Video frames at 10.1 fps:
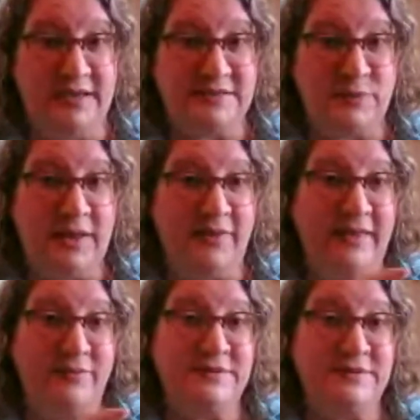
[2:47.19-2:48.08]
as well
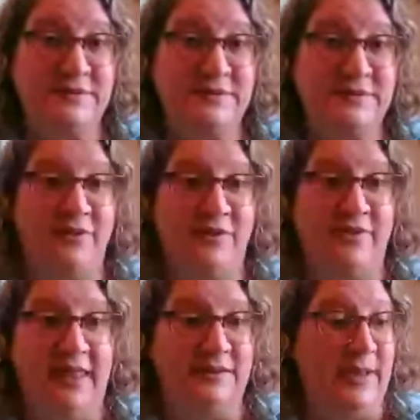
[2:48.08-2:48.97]
that was the other thing i
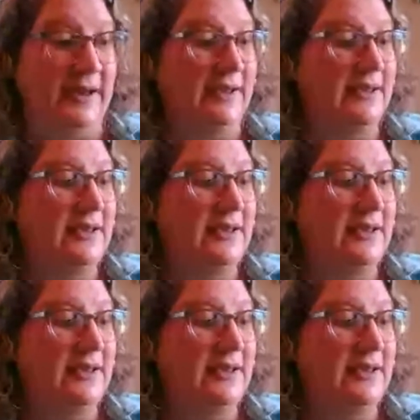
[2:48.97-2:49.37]
liked about it